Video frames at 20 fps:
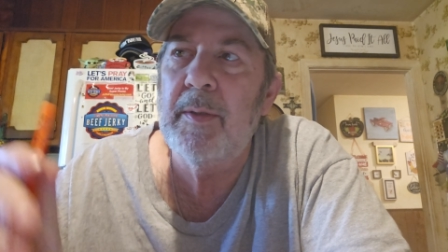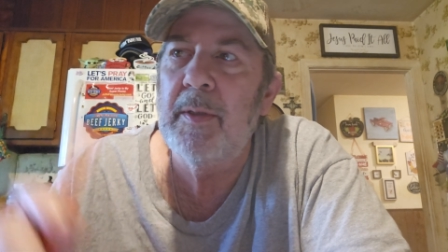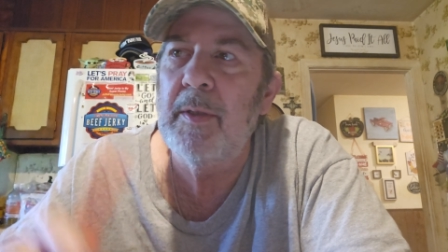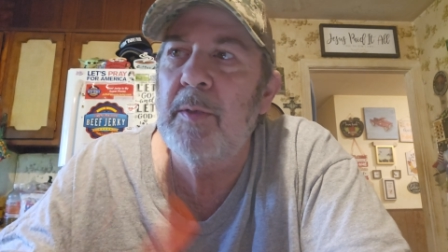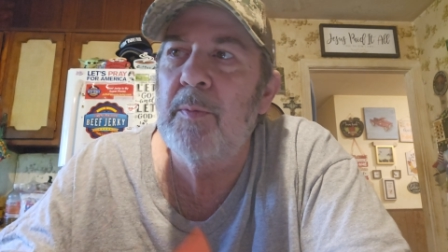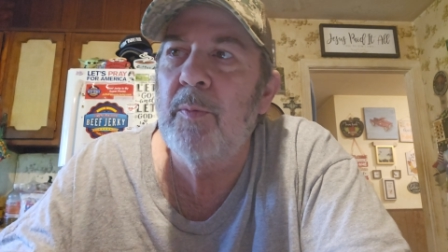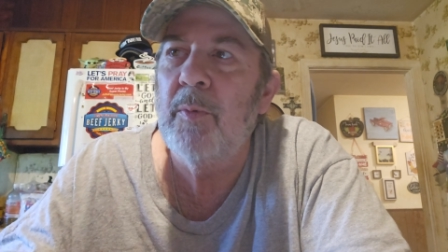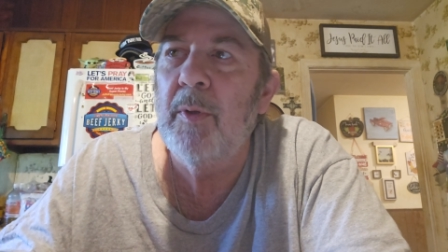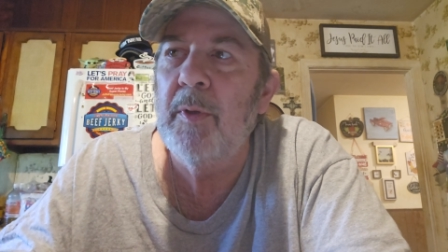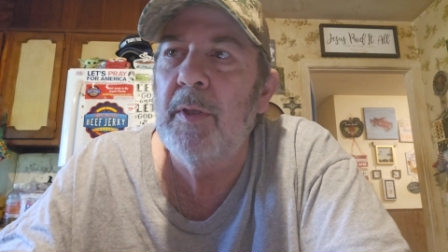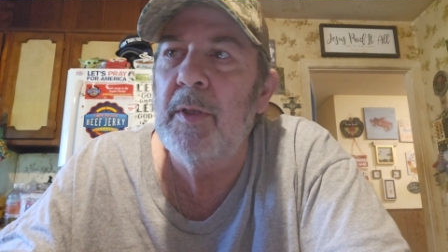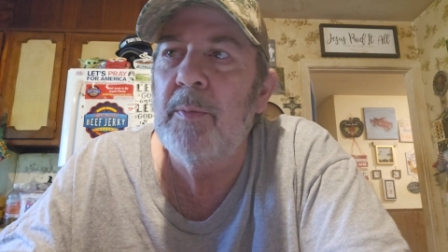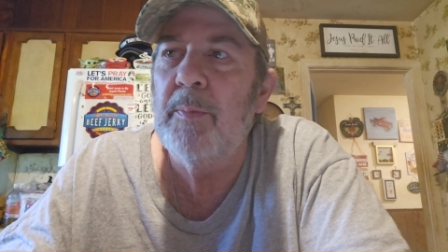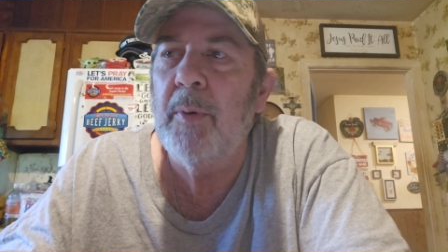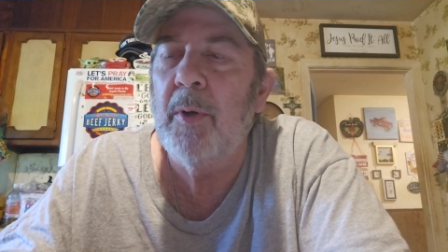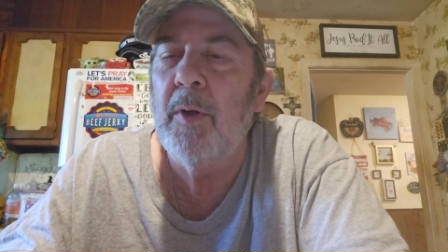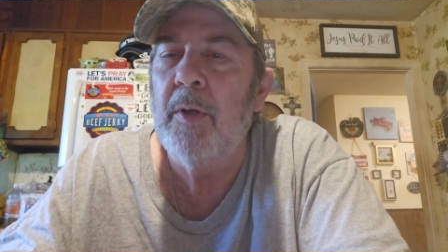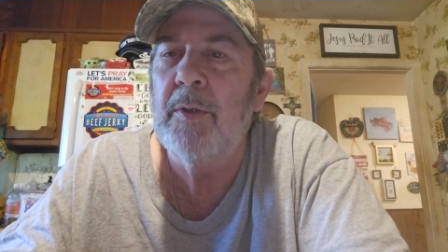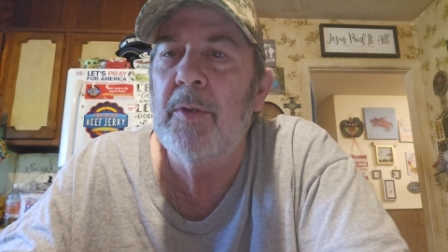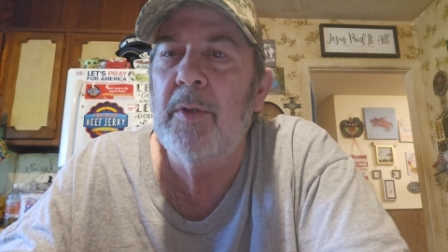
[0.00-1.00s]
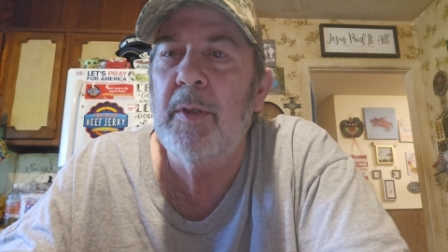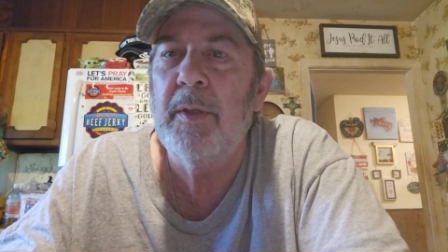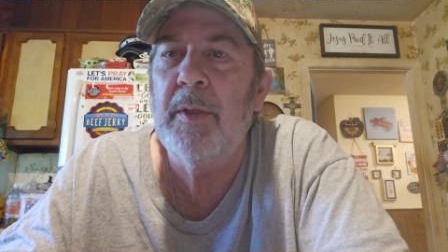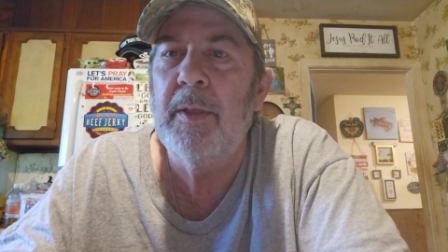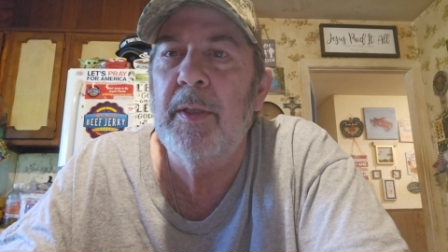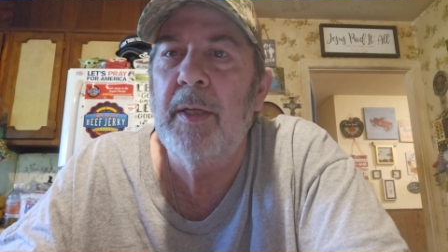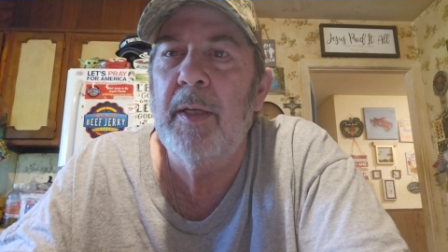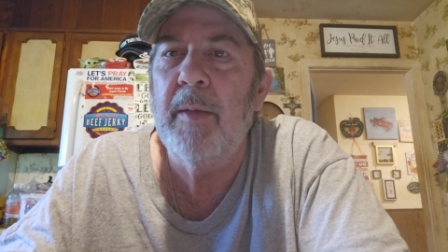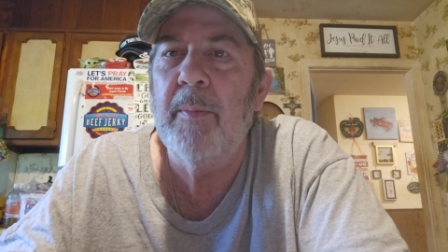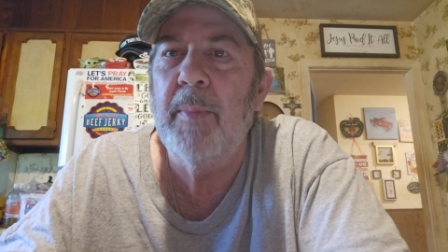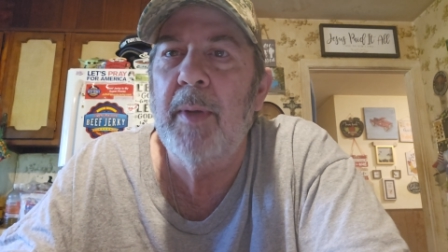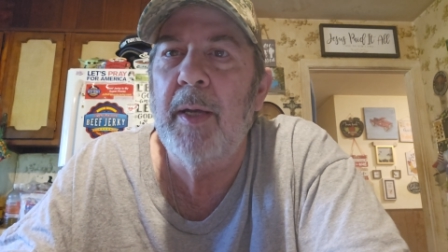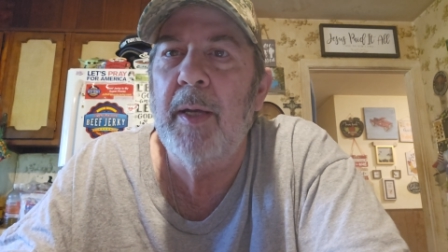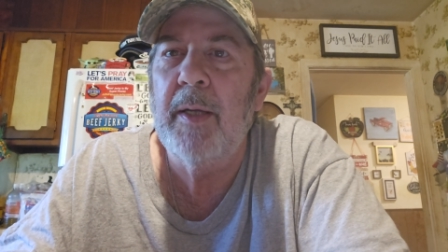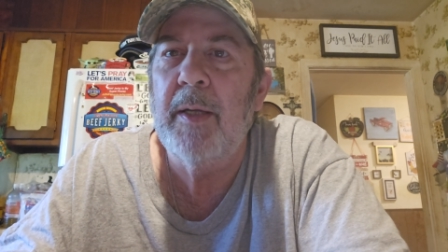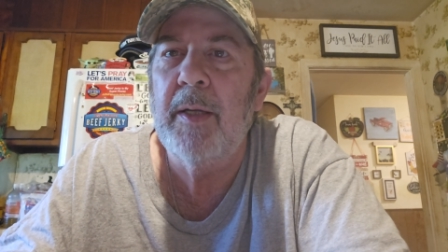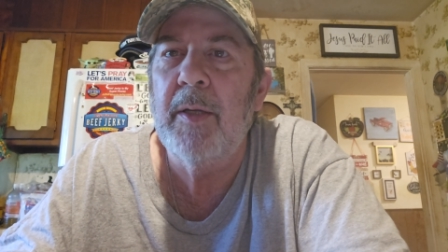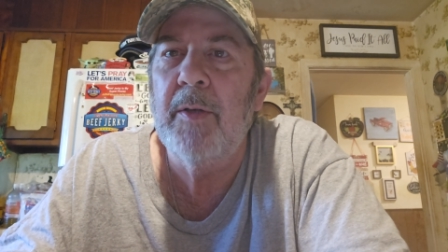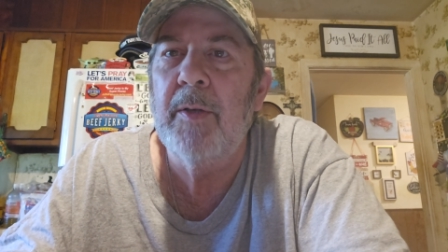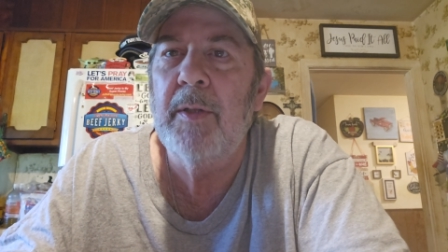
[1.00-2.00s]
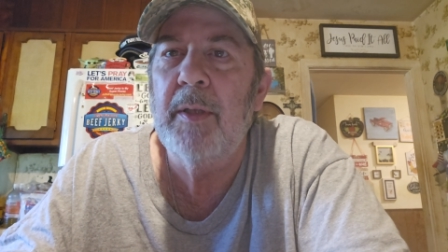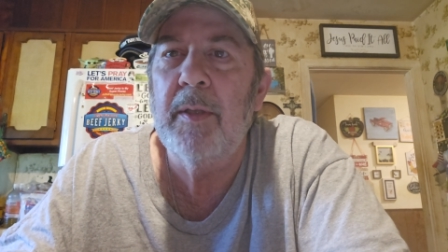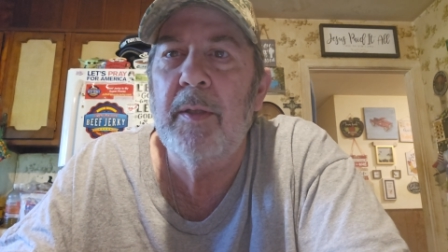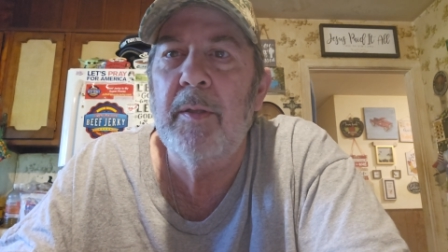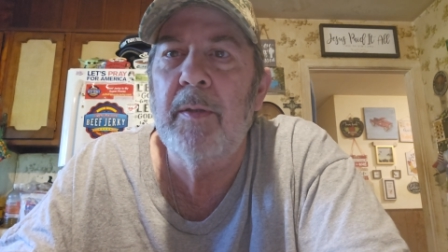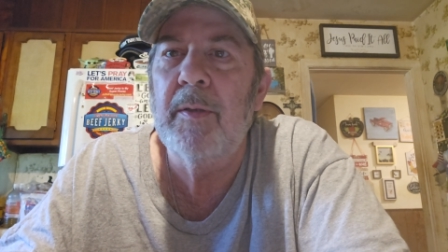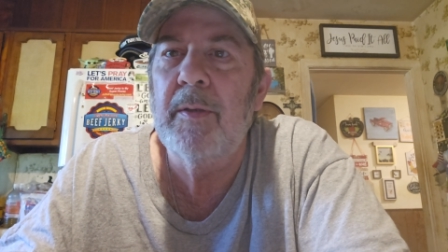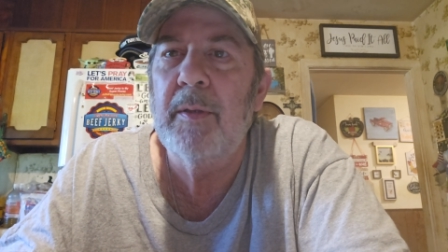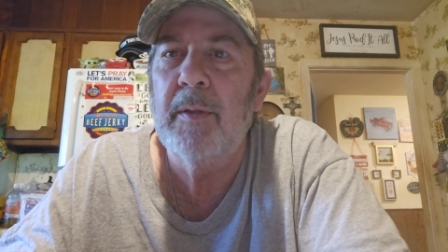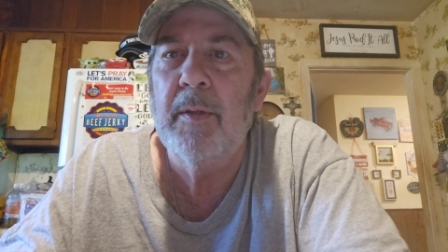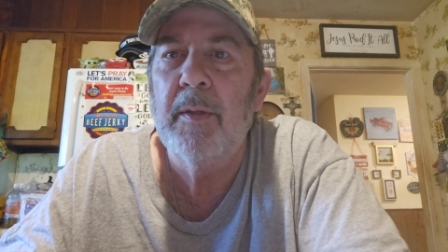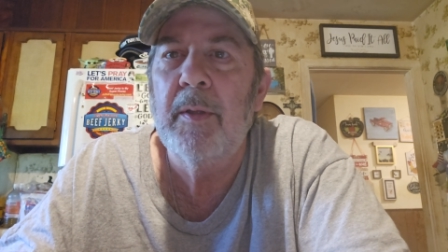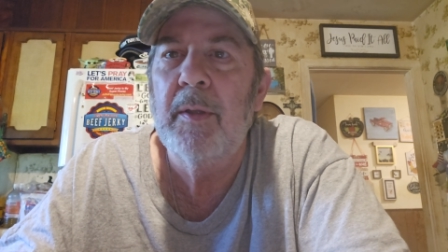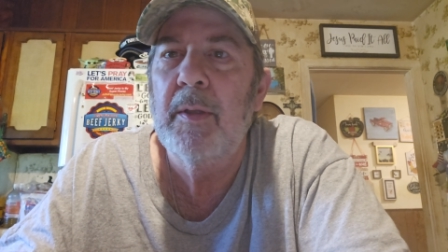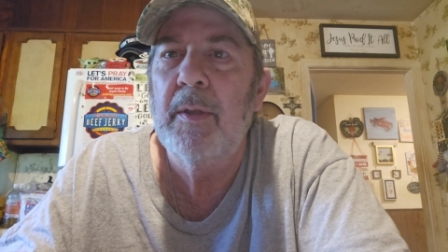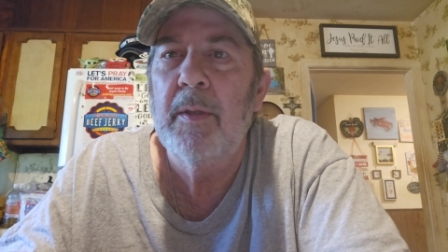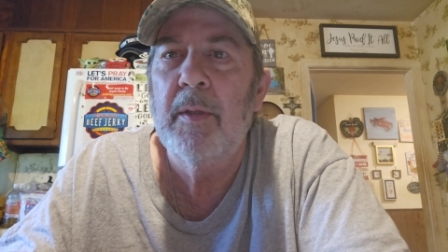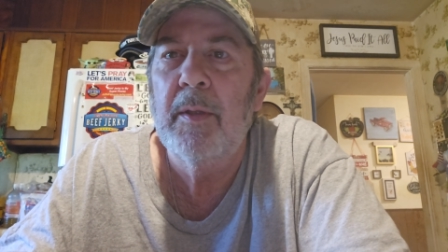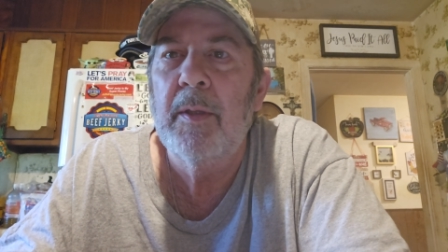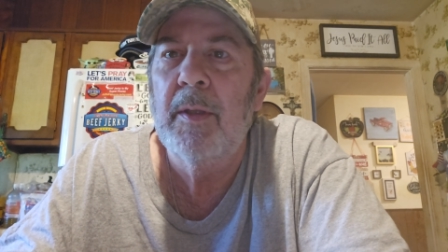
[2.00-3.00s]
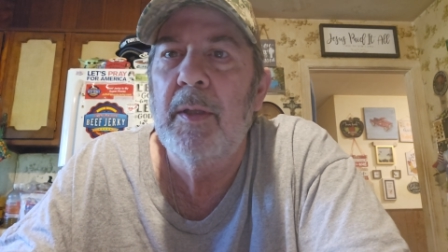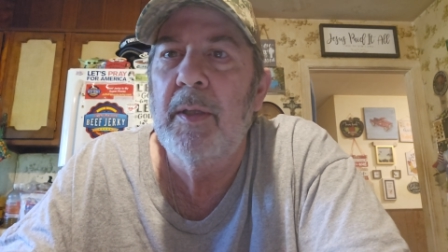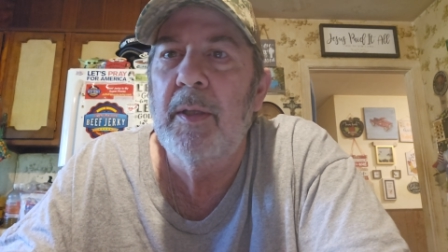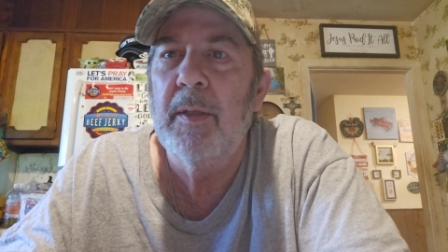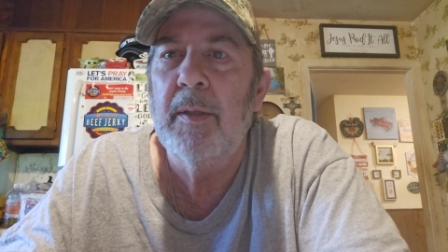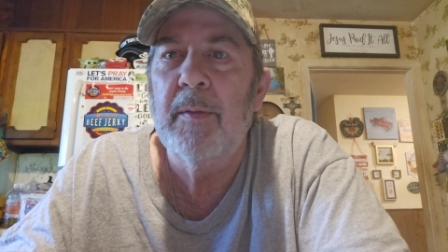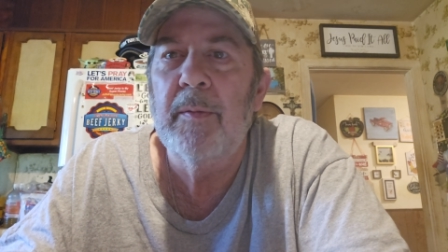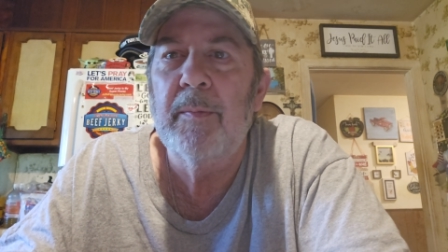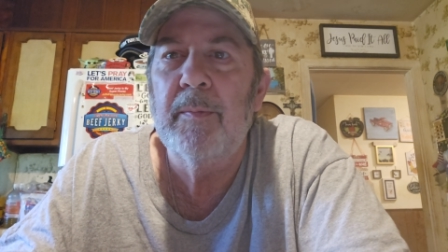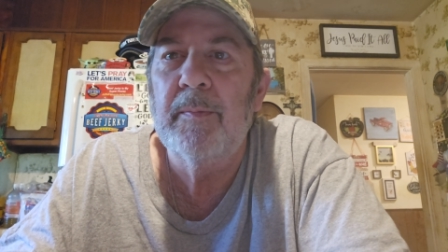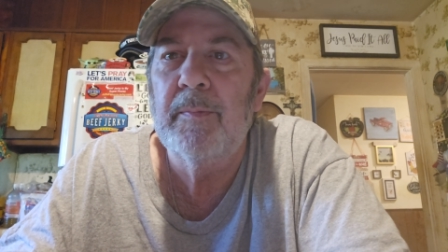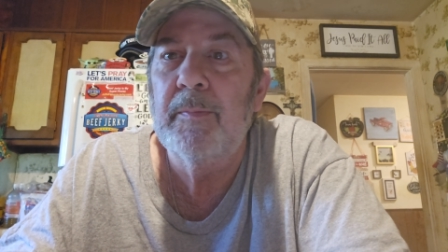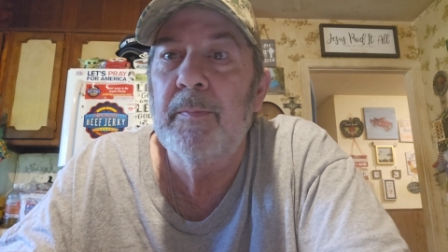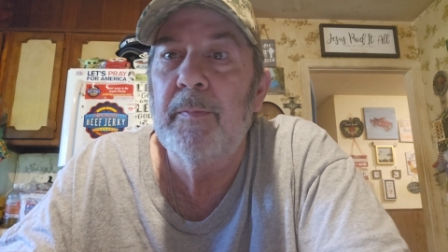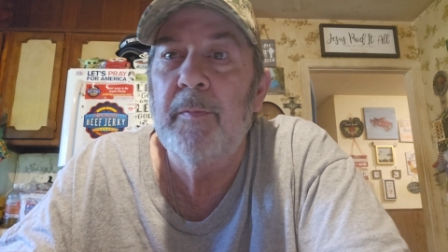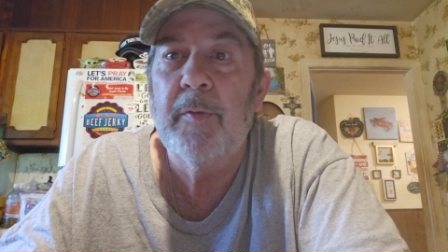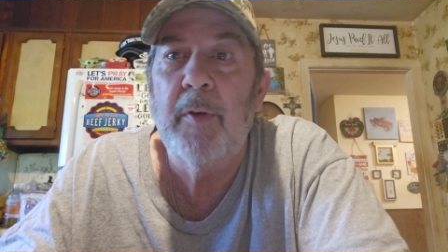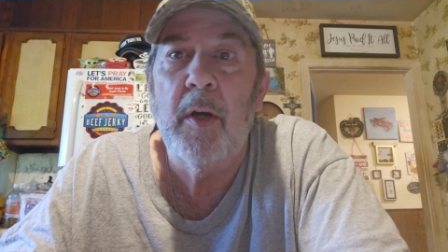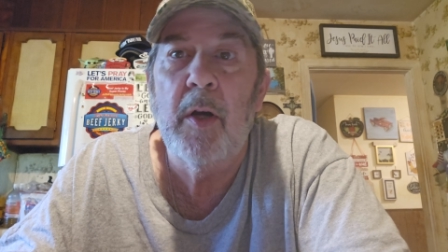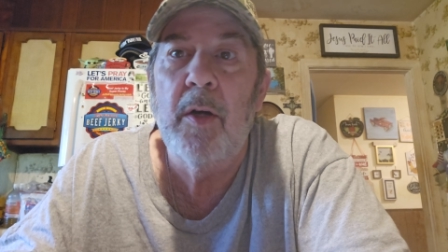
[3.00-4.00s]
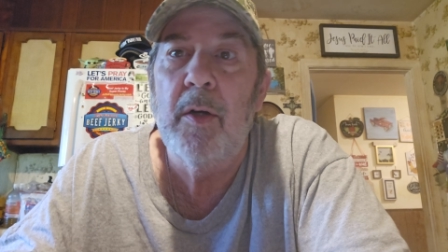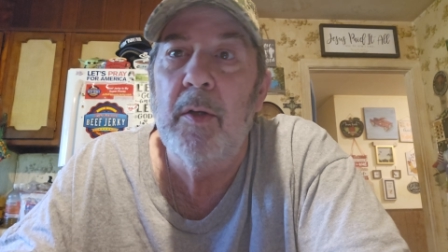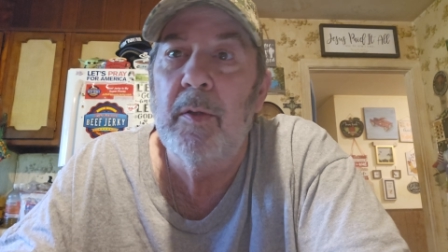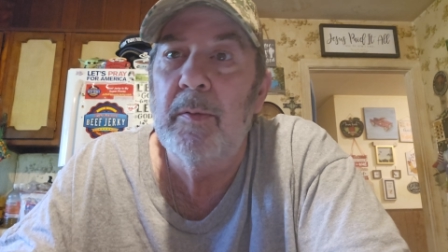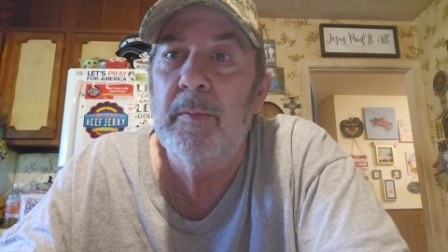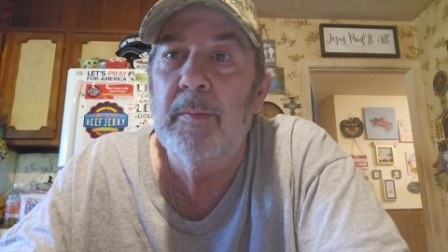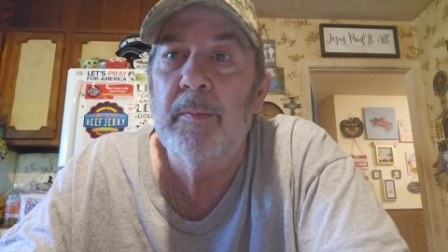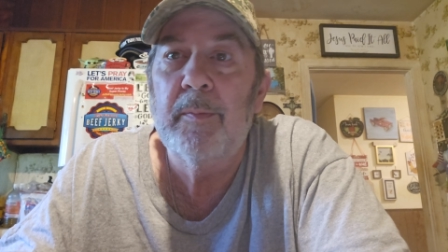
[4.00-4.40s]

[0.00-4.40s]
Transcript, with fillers: this one that's partially dead back here didn't uh, fall.